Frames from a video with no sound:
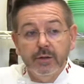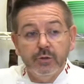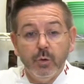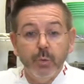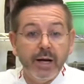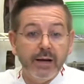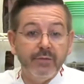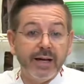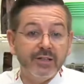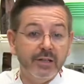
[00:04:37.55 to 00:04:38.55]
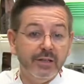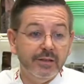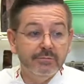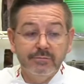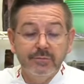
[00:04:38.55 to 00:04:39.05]
So we have
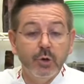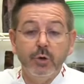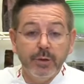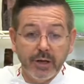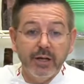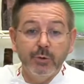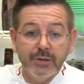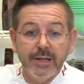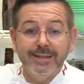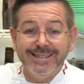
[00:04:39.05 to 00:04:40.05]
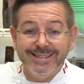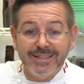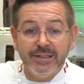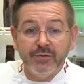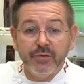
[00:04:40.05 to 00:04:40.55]
actually, cocoa butter can crystallize in
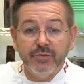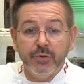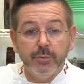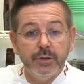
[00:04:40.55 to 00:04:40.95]
6 different forms,